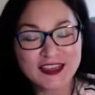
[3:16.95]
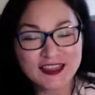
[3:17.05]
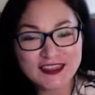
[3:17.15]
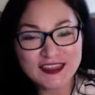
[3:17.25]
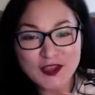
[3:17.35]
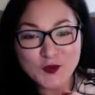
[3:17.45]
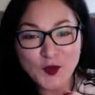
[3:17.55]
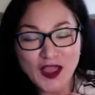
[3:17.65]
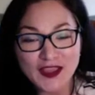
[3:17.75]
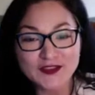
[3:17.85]

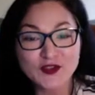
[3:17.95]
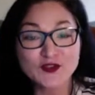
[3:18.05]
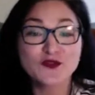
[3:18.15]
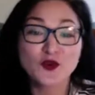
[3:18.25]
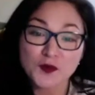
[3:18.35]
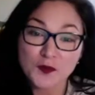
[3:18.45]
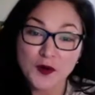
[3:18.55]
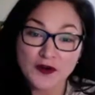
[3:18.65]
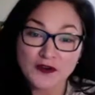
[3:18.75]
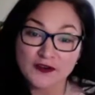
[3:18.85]
Likewise, her former
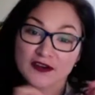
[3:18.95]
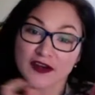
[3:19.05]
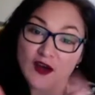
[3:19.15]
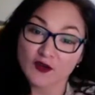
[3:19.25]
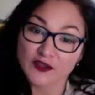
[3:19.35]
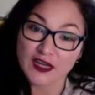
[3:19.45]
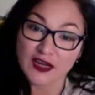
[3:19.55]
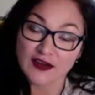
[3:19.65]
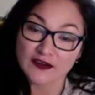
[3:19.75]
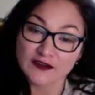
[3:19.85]
partner, now
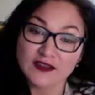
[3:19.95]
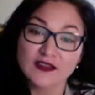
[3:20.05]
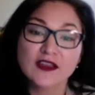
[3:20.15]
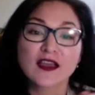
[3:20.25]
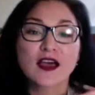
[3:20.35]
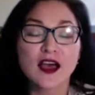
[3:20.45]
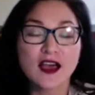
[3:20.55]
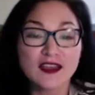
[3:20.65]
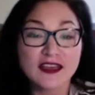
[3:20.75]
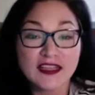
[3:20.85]
retired,
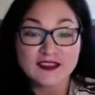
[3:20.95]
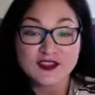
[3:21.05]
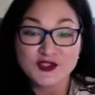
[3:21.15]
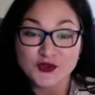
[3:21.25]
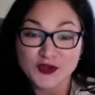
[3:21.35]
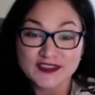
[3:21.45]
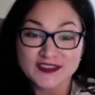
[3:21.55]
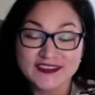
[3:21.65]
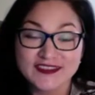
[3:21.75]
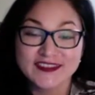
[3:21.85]
Nancy Short.
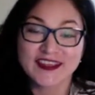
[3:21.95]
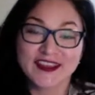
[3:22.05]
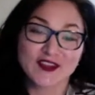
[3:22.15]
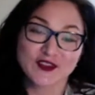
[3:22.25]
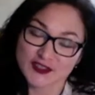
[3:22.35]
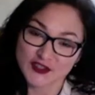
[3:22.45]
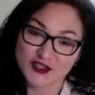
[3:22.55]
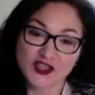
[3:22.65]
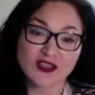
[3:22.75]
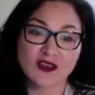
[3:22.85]

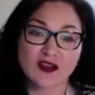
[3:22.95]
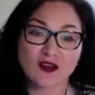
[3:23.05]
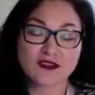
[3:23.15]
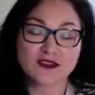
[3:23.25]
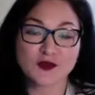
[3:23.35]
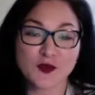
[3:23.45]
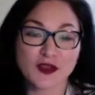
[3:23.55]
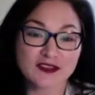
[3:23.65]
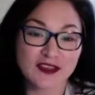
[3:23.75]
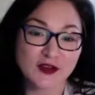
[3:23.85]
She also
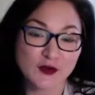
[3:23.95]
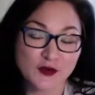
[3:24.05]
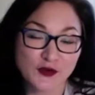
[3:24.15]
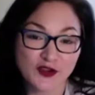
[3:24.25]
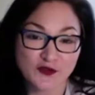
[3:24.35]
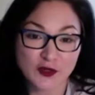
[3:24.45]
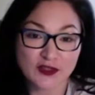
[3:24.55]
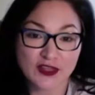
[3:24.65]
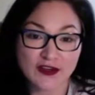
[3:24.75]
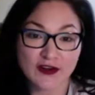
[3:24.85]
was an owner of
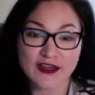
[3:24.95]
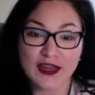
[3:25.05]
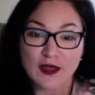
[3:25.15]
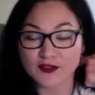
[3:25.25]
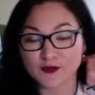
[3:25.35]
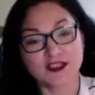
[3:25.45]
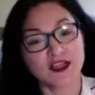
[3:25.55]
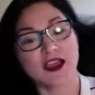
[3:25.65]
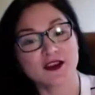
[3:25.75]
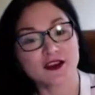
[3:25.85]
Booklegger and now is
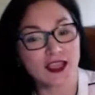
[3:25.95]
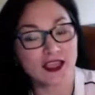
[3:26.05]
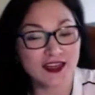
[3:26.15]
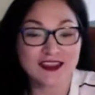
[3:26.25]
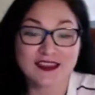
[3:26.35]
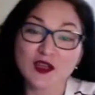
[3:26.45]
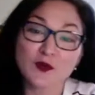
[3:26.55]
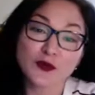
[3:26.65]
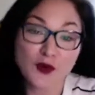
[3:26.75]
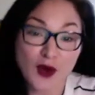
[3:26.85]
retired and I think
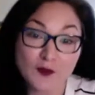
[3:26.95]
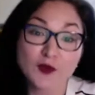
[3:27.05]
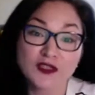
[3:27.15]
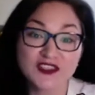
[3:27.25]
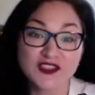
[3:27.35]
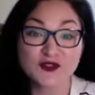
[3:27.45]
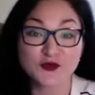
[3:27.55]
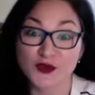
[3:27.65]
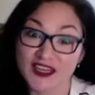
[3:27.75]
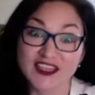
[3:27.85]
probably just
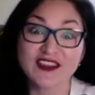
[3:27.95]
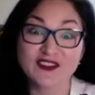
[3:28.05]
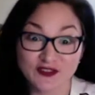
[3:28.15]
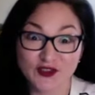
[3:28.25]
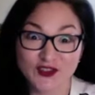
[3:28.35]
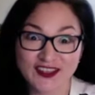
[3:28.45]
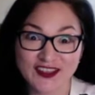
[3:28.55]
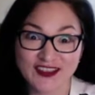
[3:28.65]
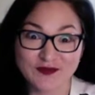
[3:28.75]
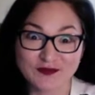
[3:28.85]
reading full time.